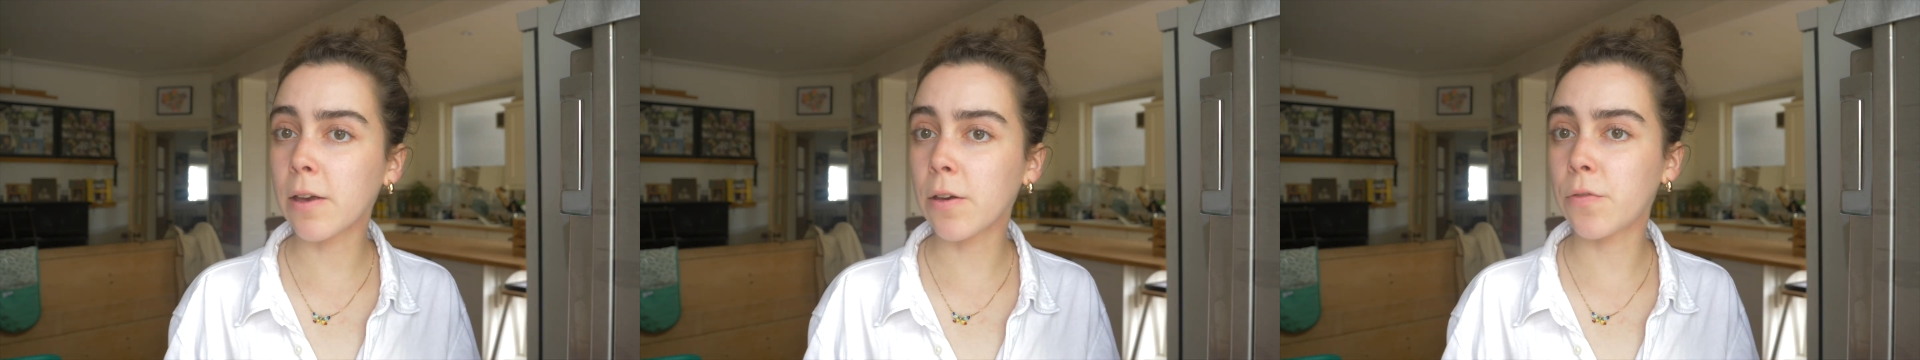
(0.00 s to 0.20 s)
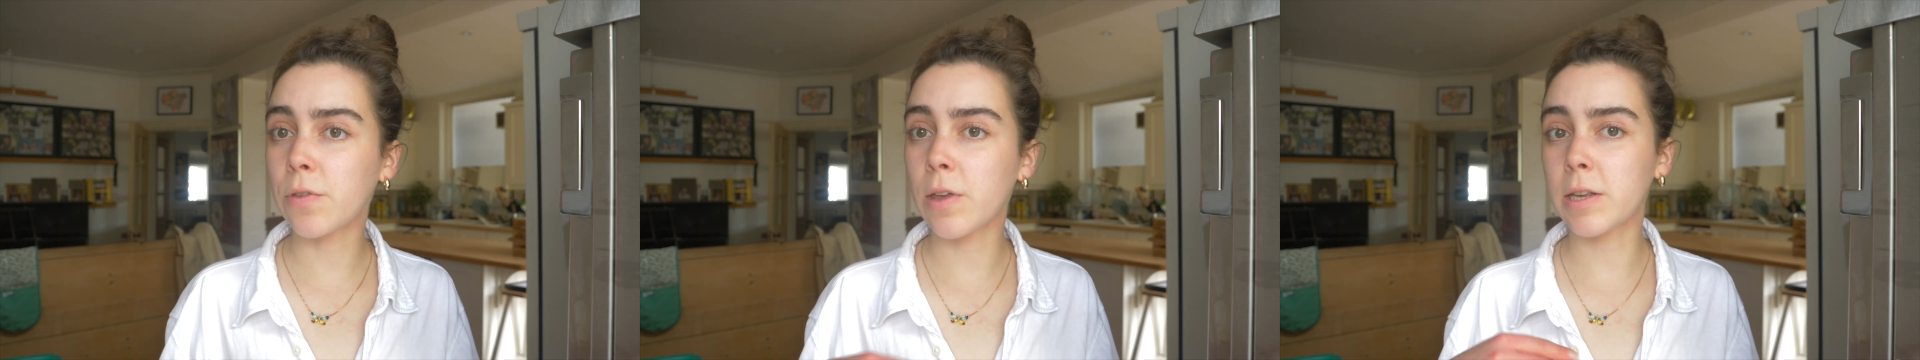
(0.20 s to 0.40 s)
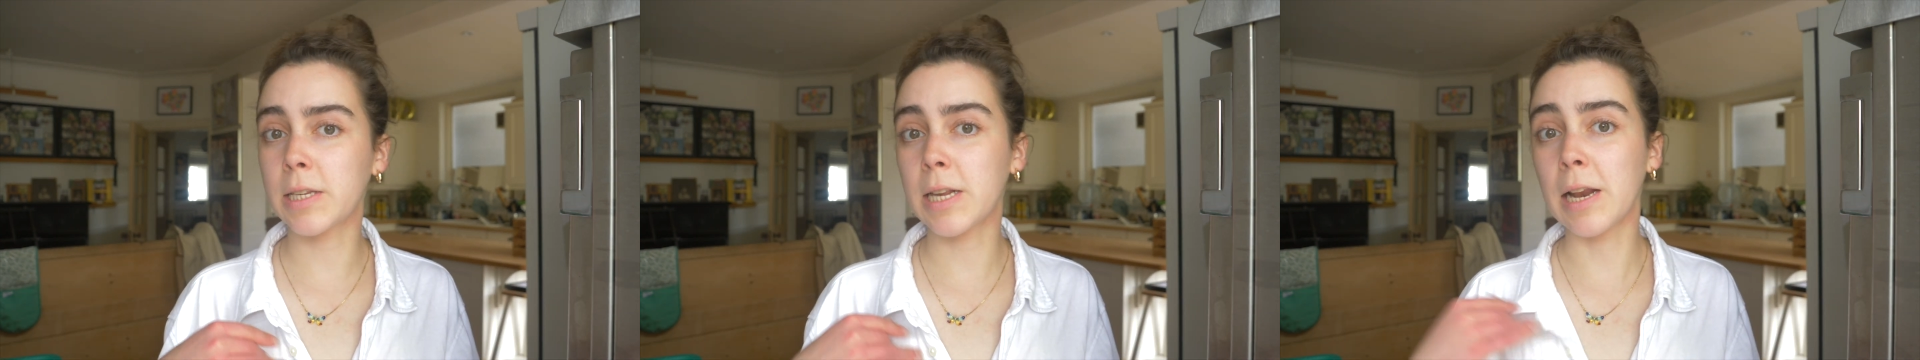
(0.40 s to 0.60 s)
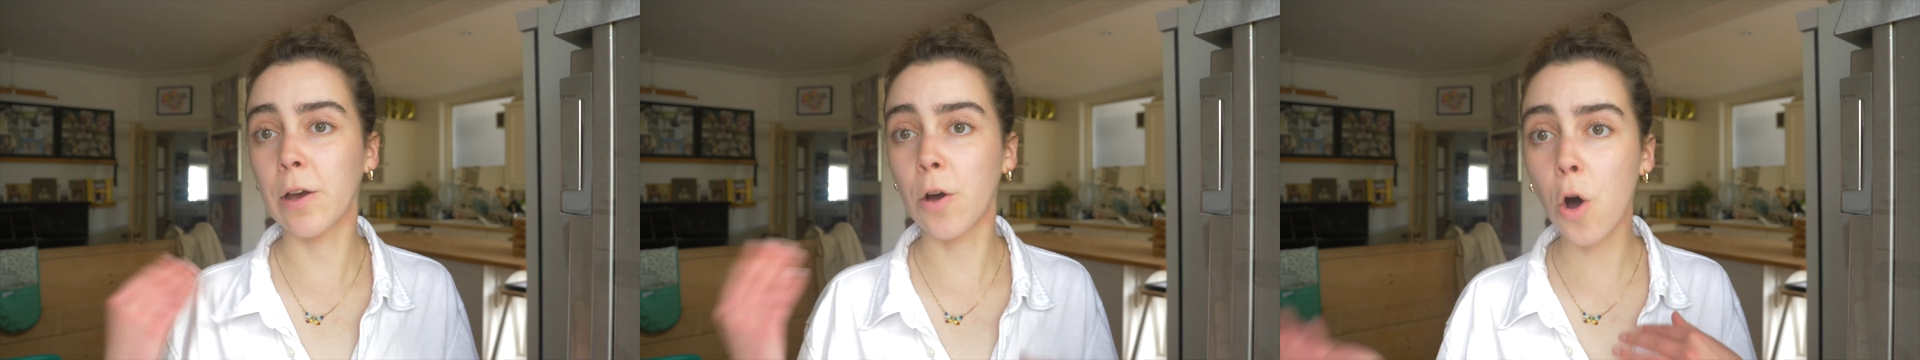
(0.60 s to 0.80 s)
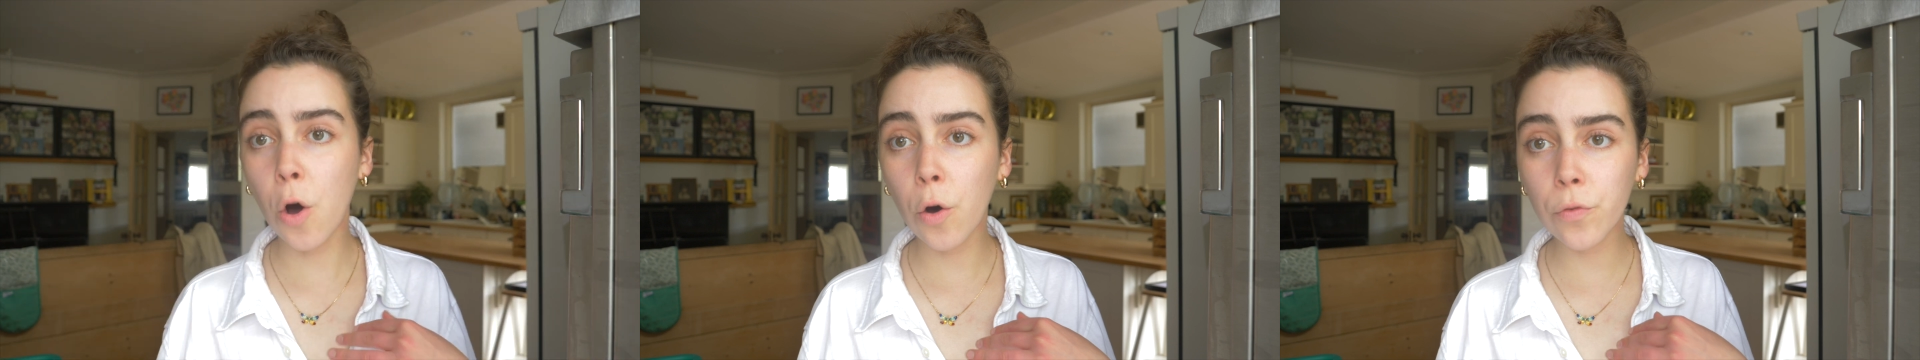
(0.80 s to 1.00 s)
If they're selling
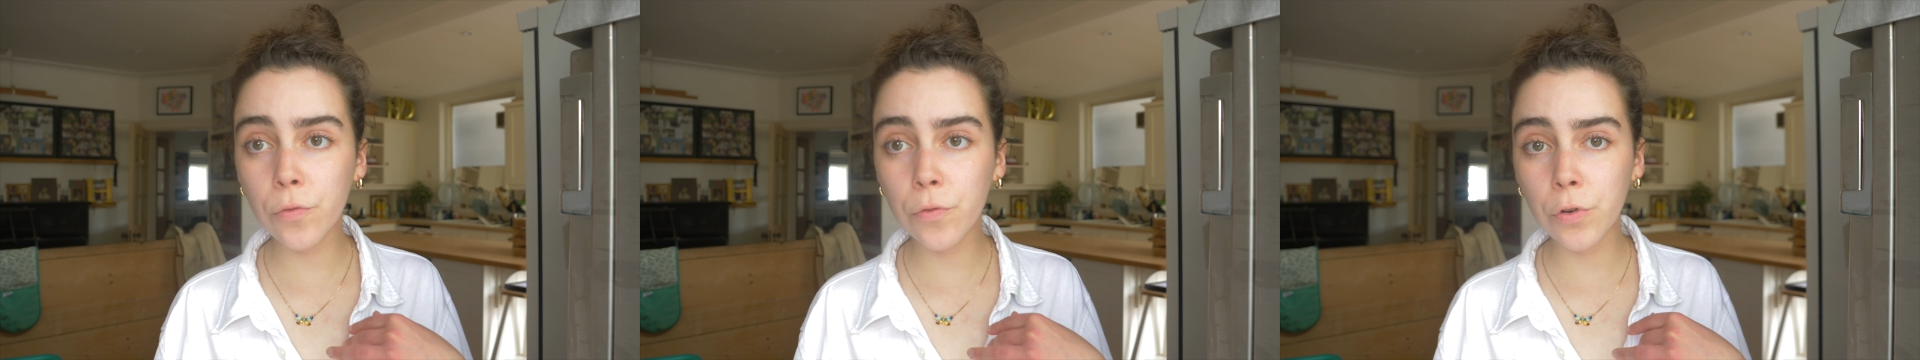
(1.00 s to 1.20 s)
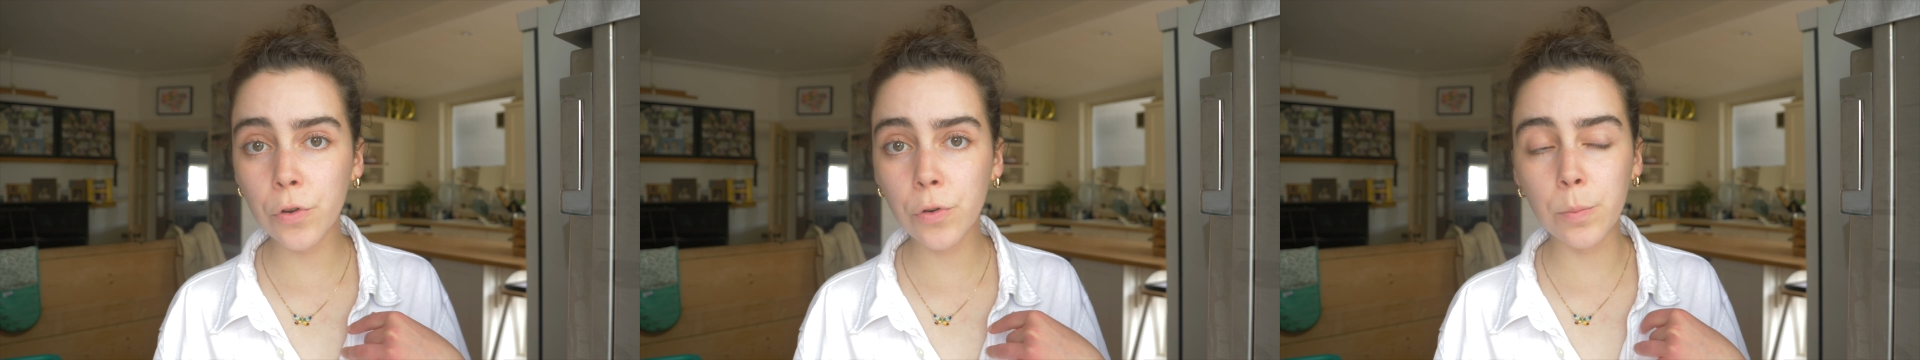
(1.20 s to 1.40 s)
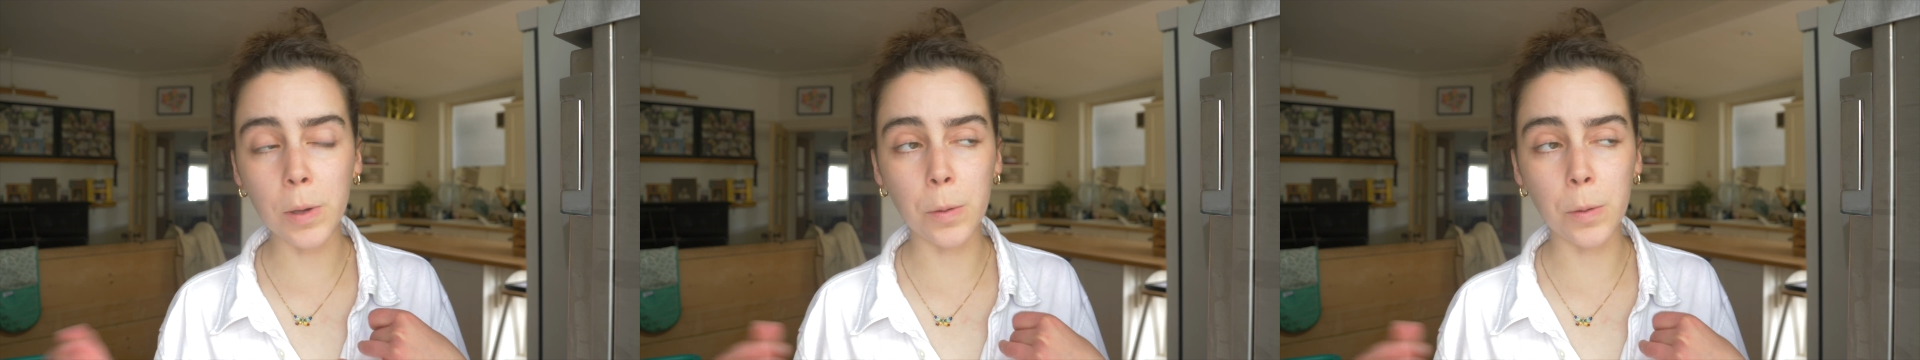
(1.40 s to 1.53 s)
hot food,